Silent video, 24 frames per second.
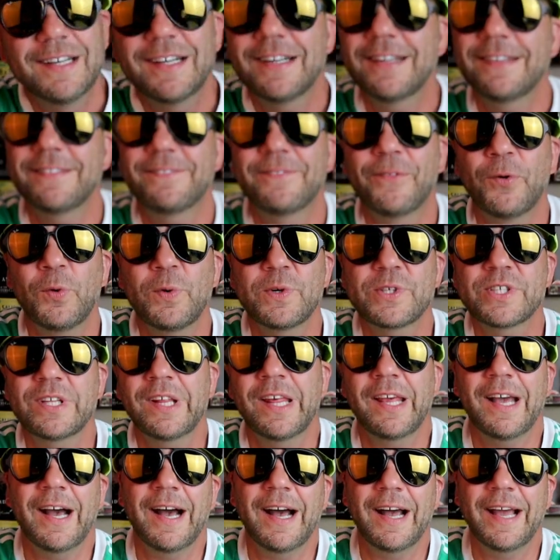
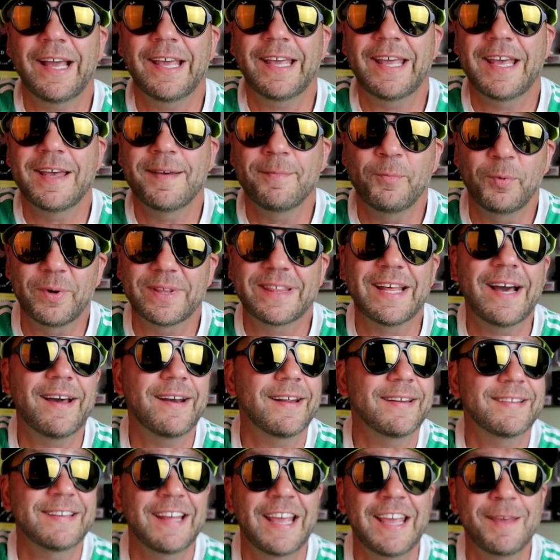Unfortunately, I am
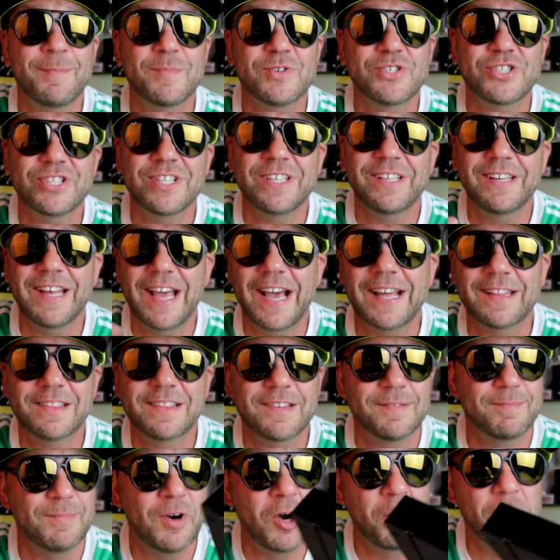without a tape machine at
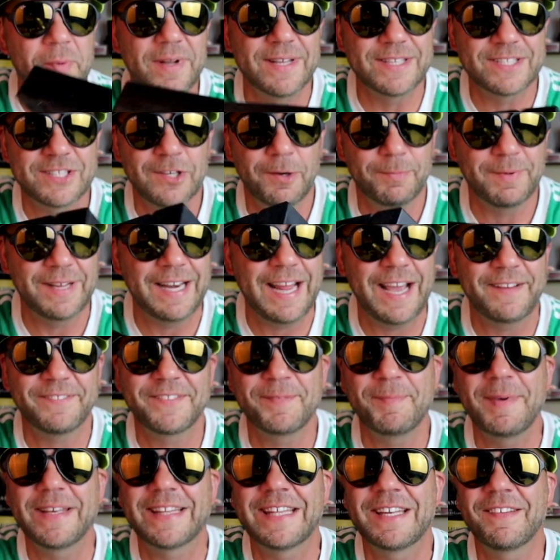the moment, so I'm gonna have
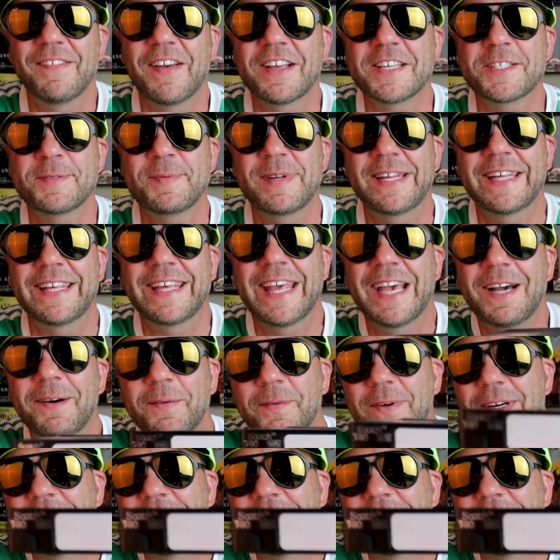to make an investment and get